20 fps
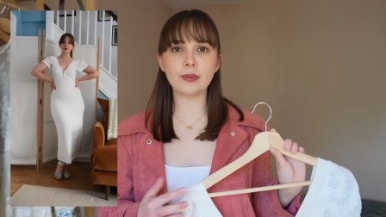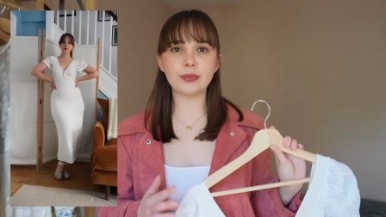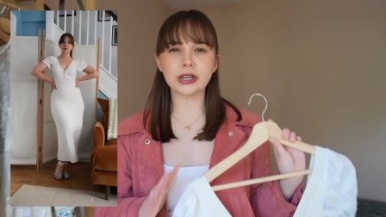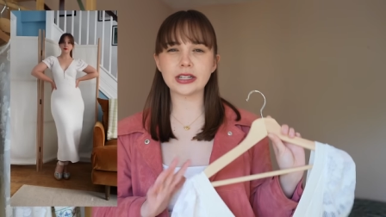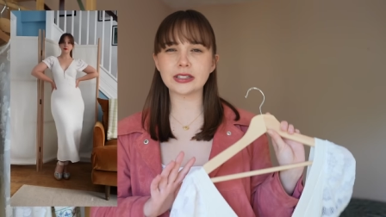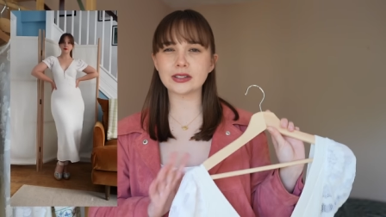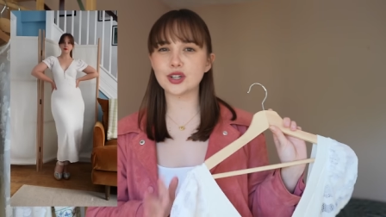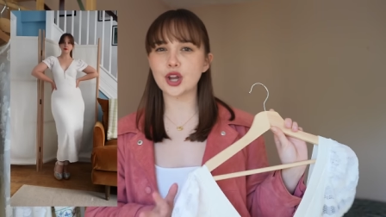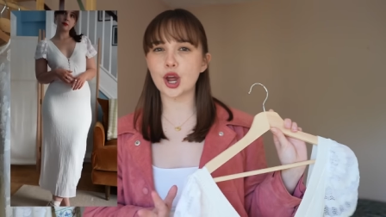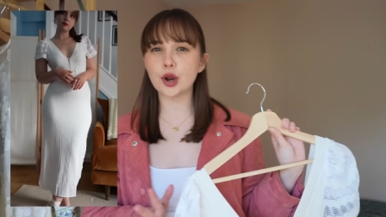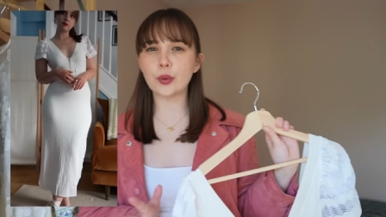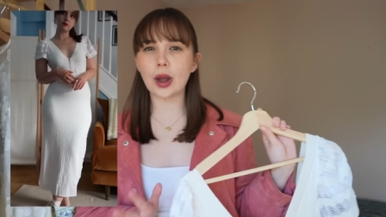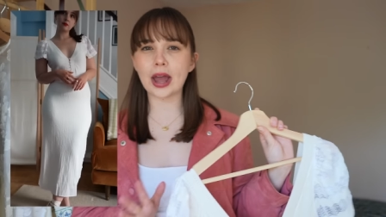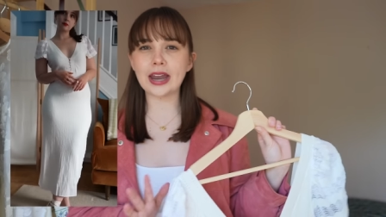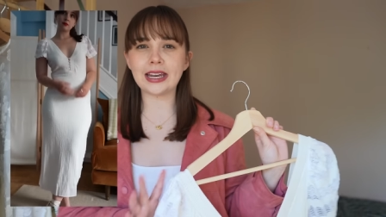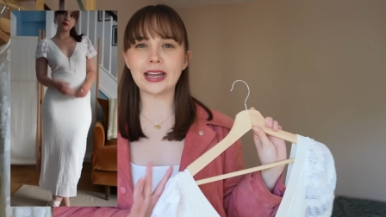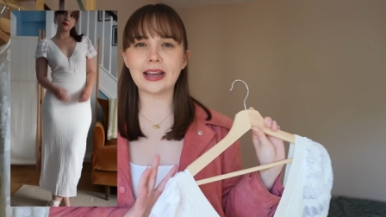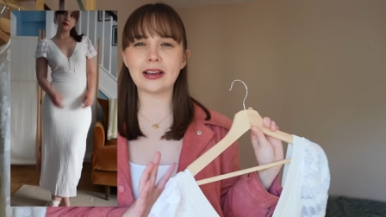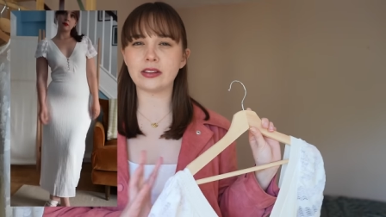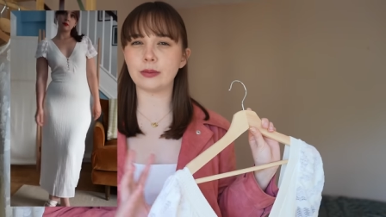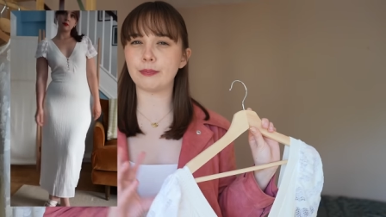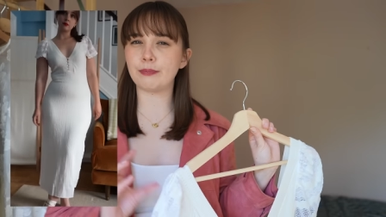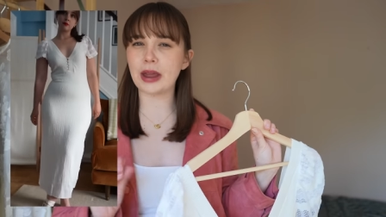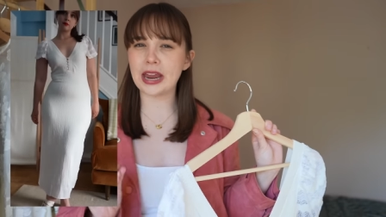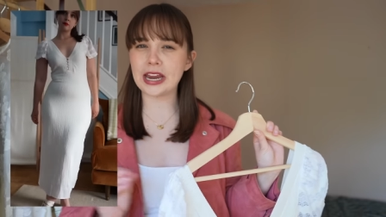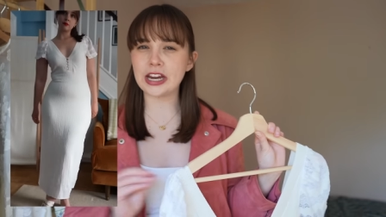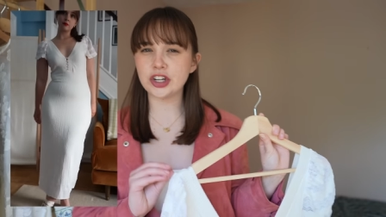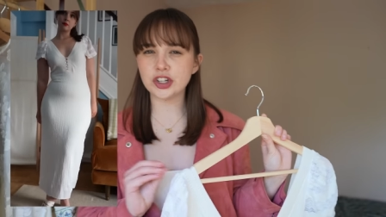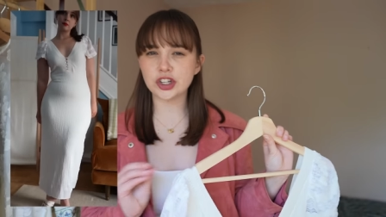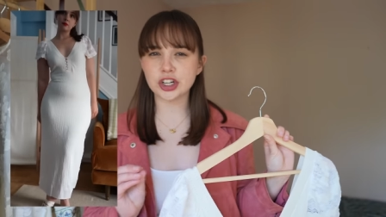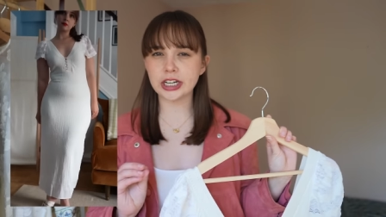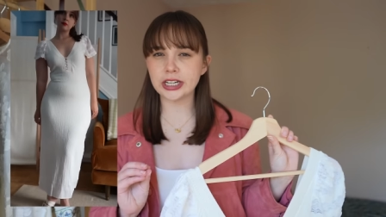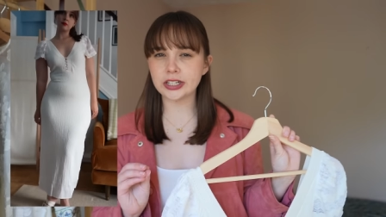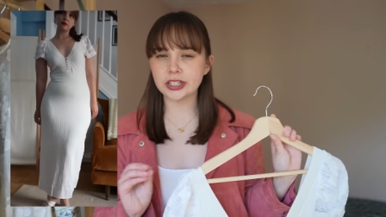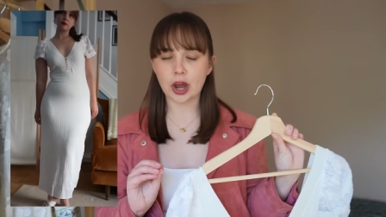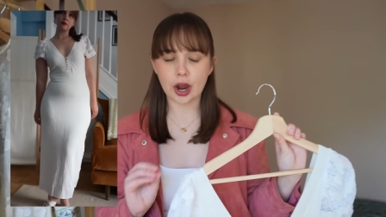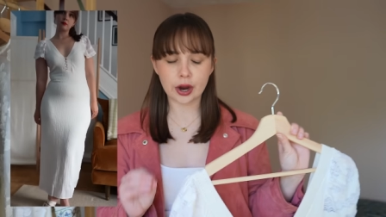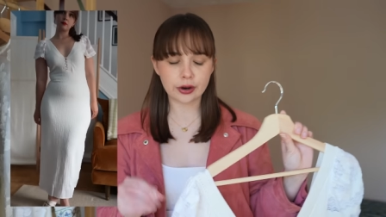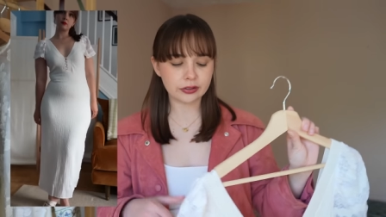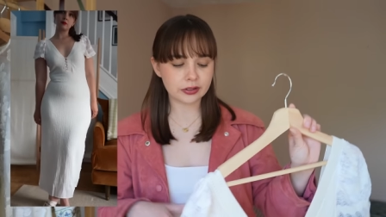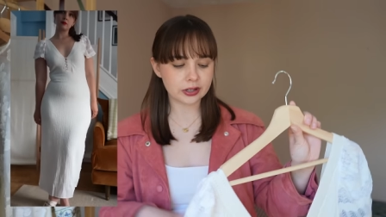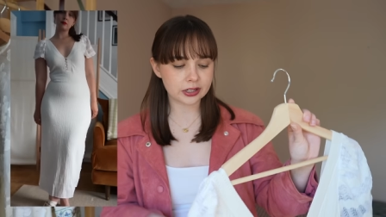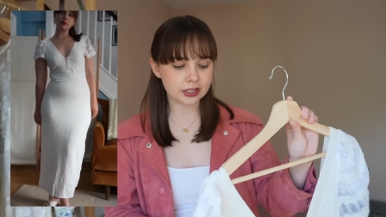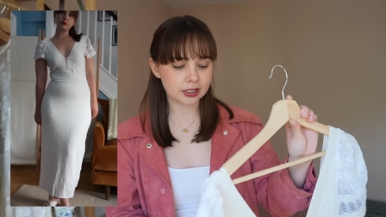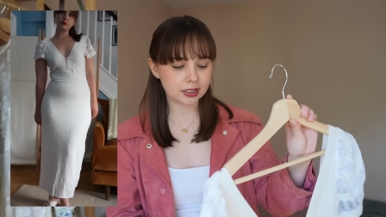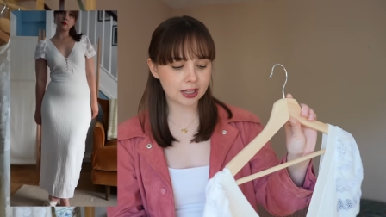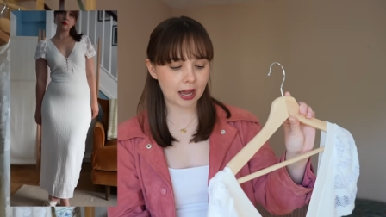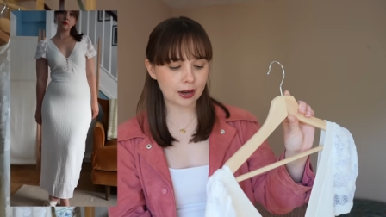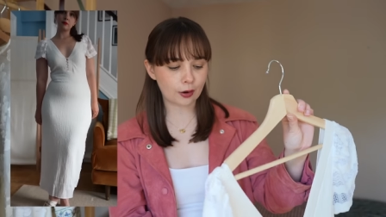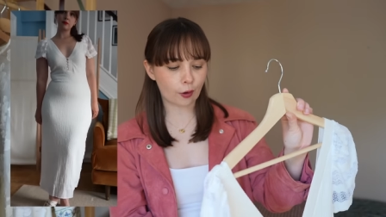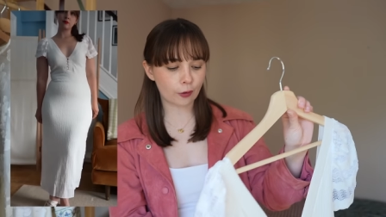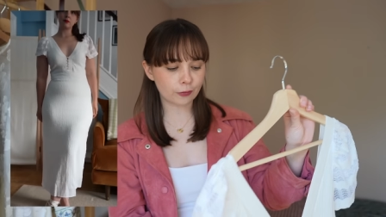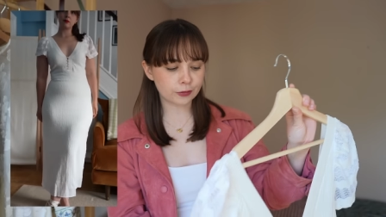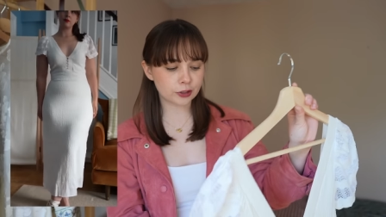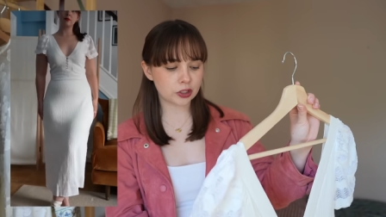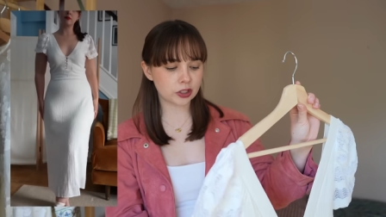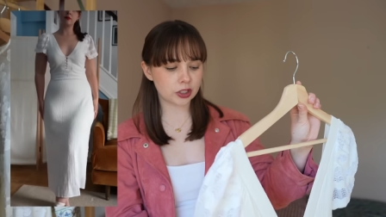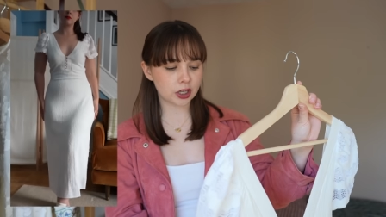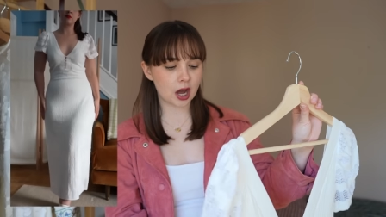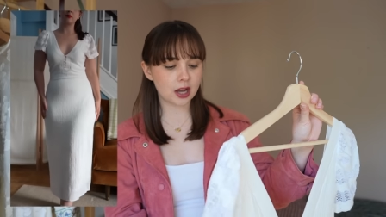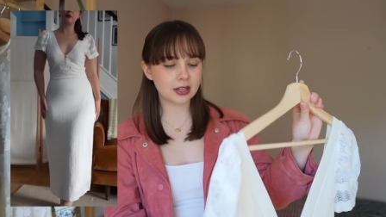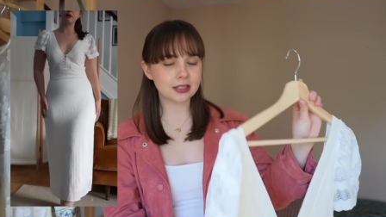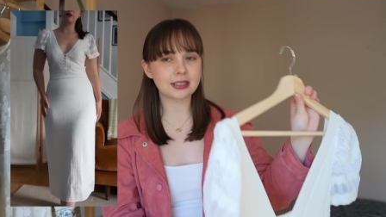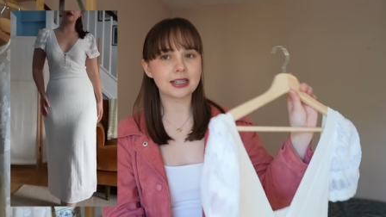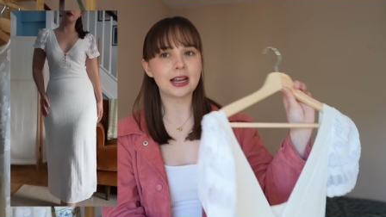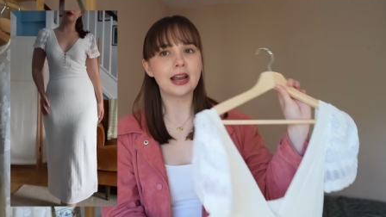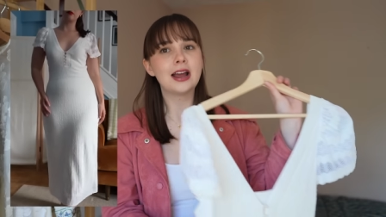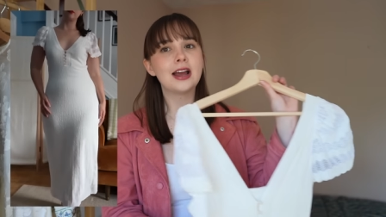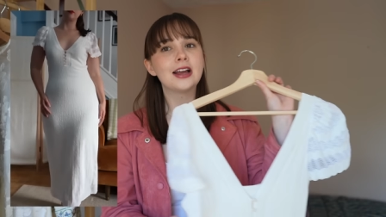but it's nowhere near the beigey tone that Sézane often does.